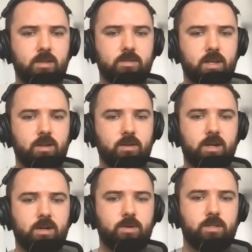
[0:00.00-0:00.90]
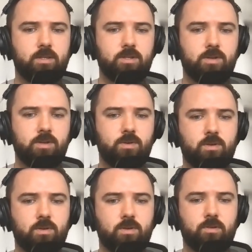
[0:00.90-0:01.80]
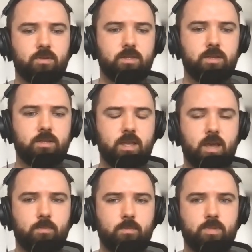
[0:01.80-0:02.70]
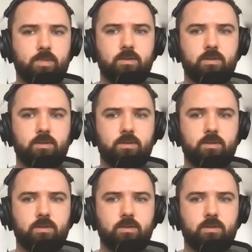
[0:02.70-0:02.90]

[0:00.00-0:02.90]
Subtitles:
Sign up now in the show notes for this episode.